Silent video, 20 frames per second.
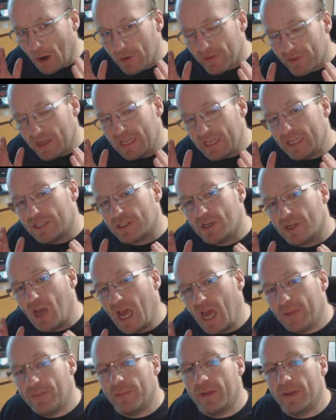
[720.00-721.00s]
both in his
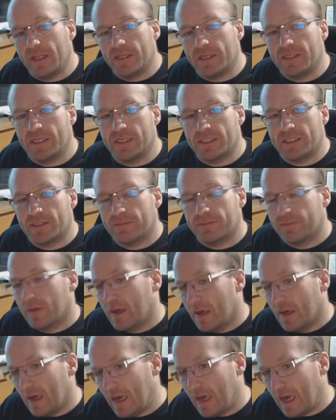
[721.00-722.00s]
capabilities
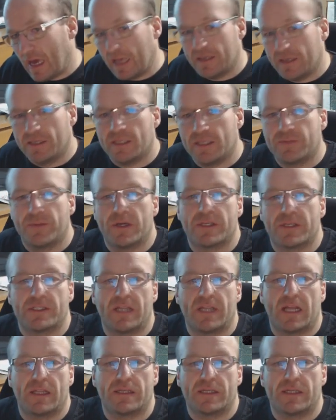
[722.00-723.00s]
and his
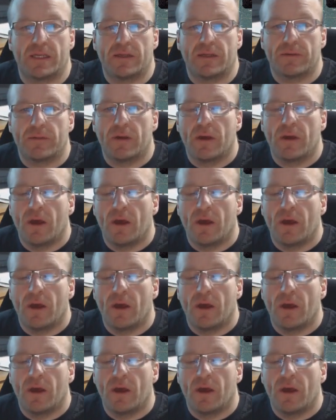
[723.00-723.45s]
personality,